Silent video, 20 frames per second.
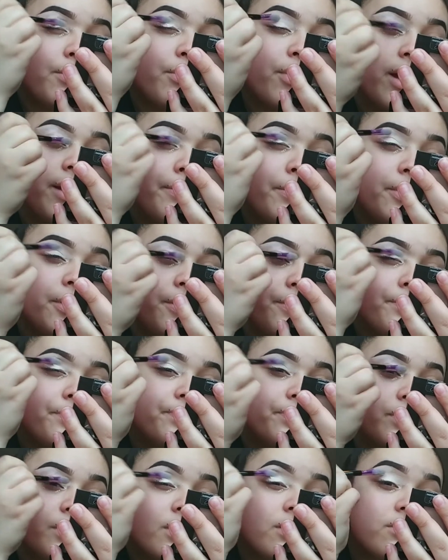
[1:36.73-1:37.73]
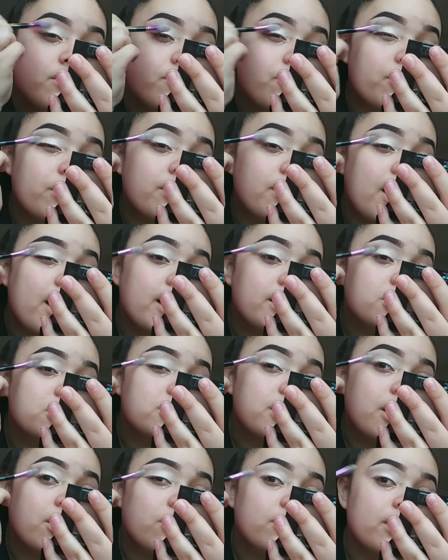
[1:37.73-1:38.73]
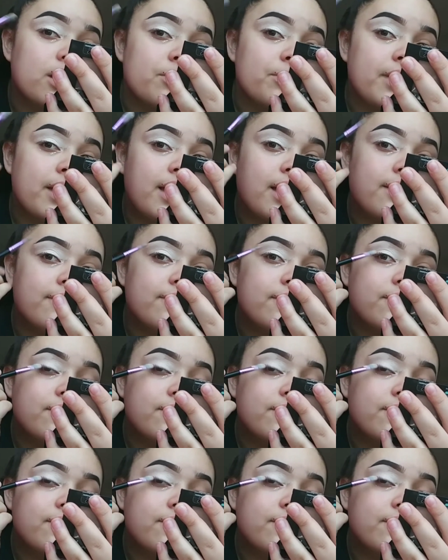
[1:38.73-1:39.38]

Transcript: primer for the eyeshadow that we have